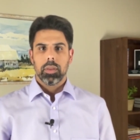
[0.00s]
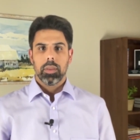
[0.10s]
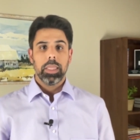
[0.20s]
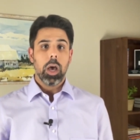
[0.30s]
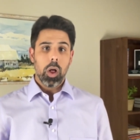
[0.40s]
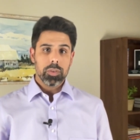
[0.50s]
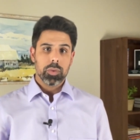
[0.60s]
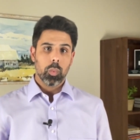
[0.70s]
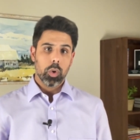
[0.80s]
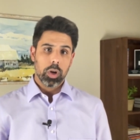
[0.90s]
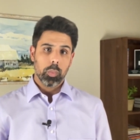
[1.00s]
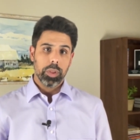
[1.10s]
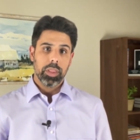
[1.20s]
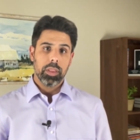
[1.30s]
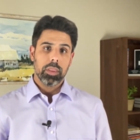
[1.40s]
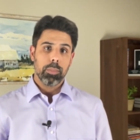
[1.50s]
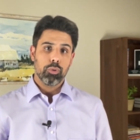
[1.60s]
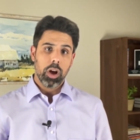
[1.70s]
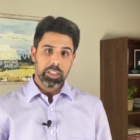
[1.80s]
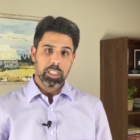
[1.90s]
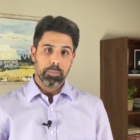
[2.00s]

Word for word: They also work with the project